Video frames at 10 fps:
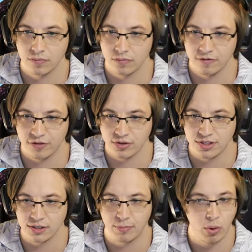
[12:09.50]

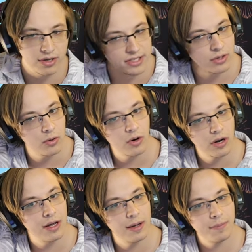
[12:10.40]
versus poison
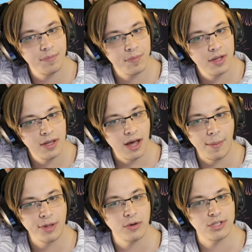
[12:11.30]
aura.
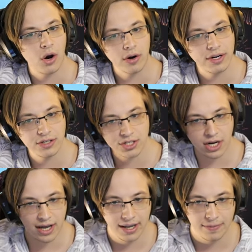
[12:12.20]
I'm gonna go targeting
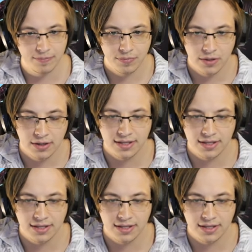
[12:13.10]
shot because